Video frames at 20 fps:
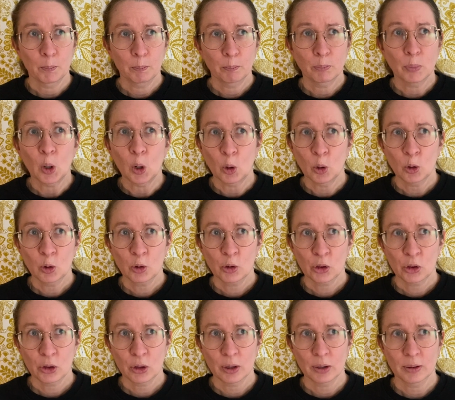
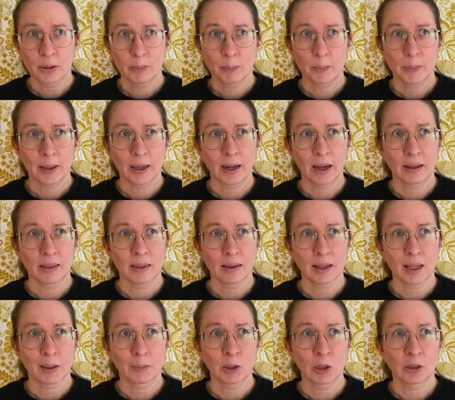both, but I think
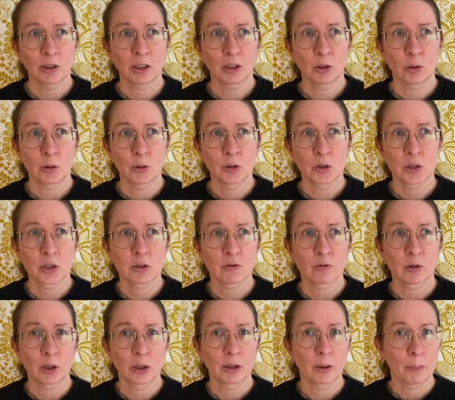I'm gonna use,
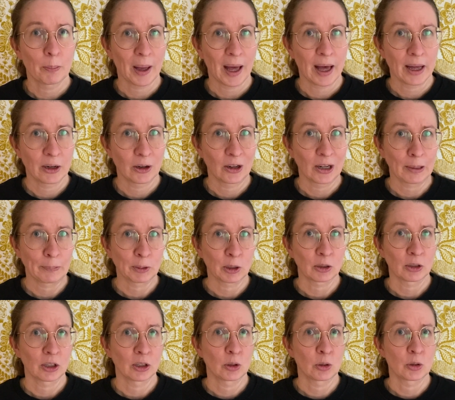for the pattern, I'm
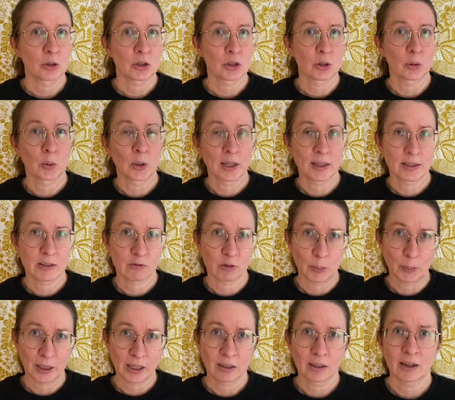gonna use the ones from
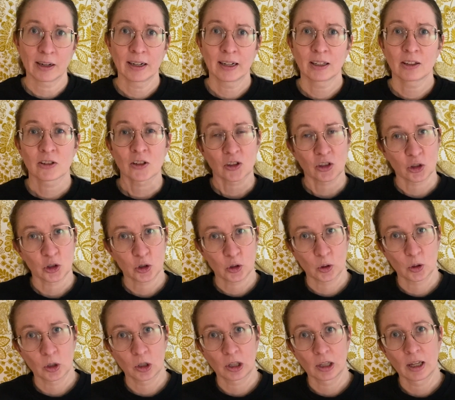my garden, because the
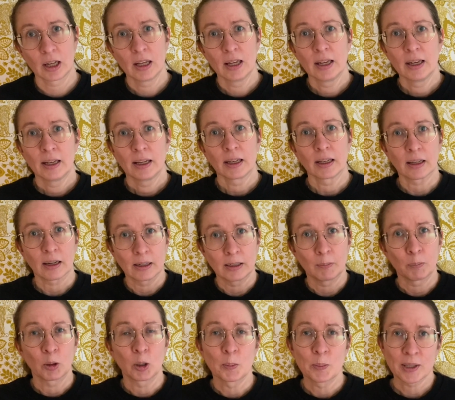shawl kind of
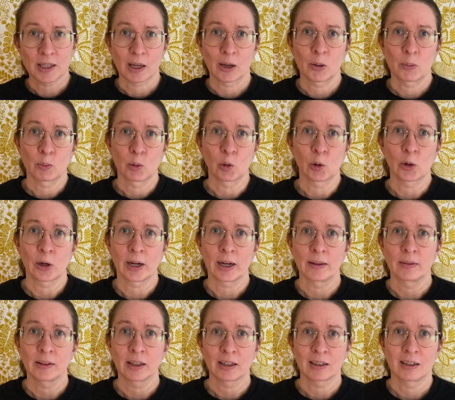pops out more
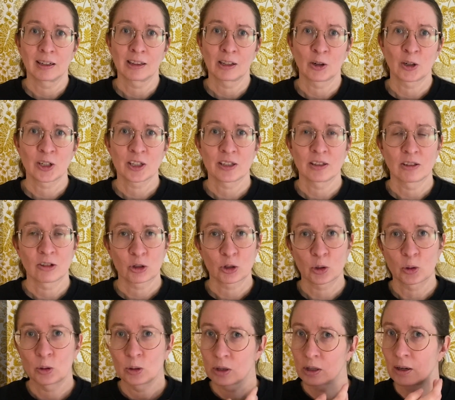and the colors in the
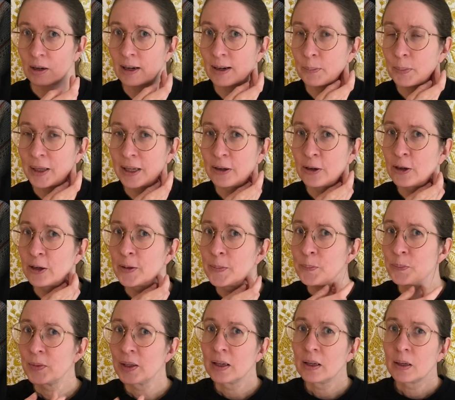shawl are better.
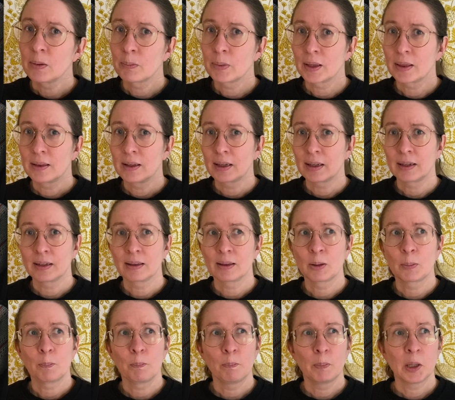But then the
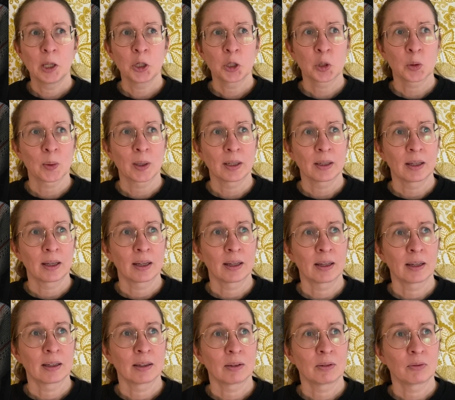beach one,
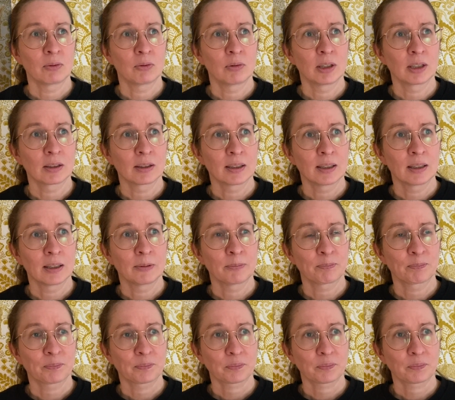really,